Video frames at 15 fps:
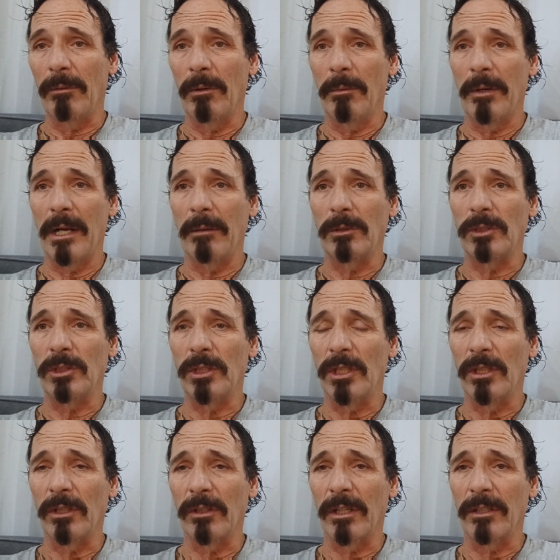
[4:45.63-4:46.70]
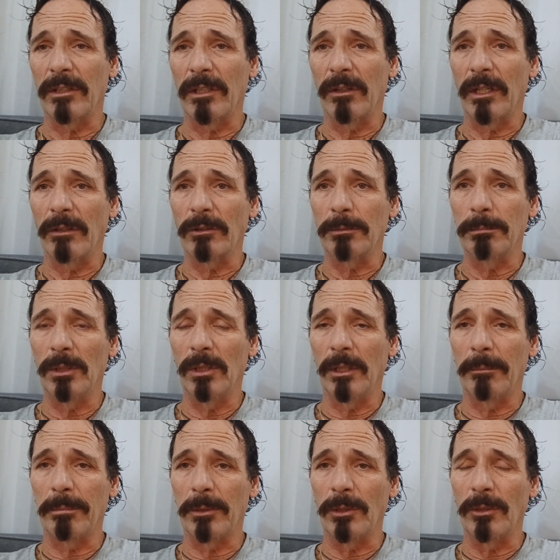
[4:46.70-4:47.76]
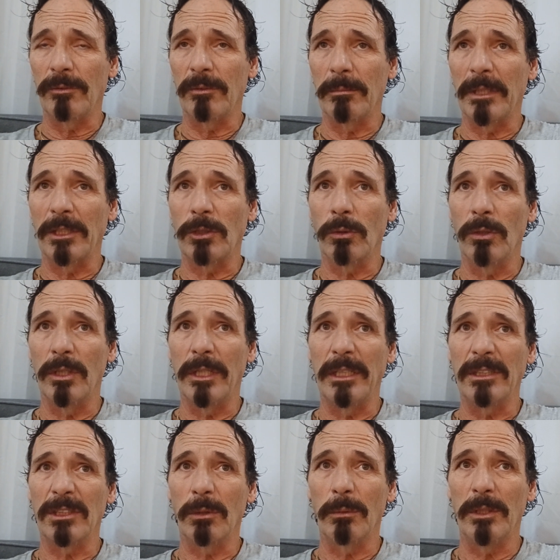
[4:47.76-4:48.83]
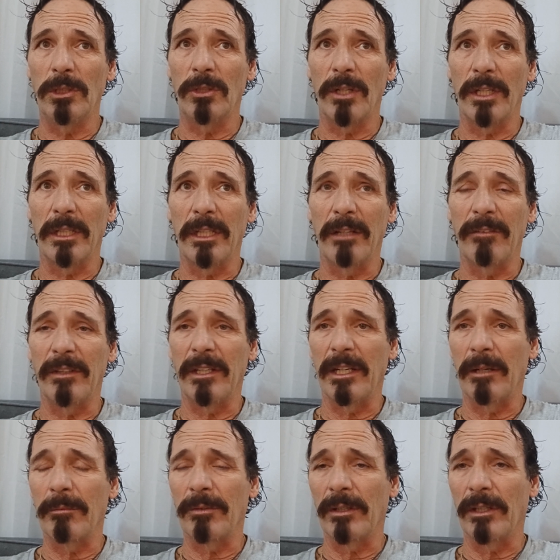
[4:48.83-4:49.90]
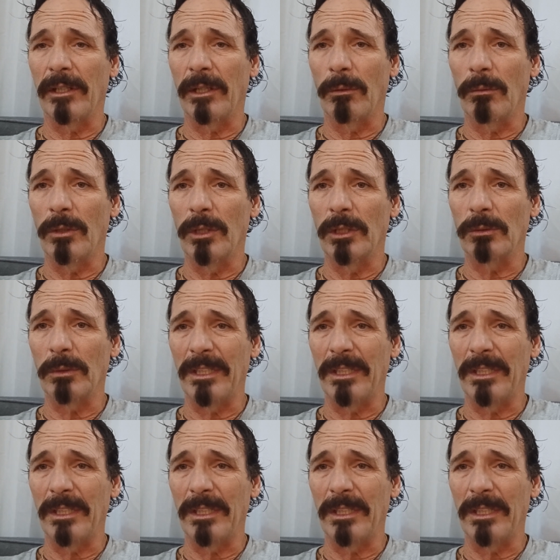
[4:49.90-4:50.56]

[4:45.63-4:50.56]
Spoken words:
Well, when I was younger, I thought I was bulletproof in my 20s, so we drank every damn thing there was.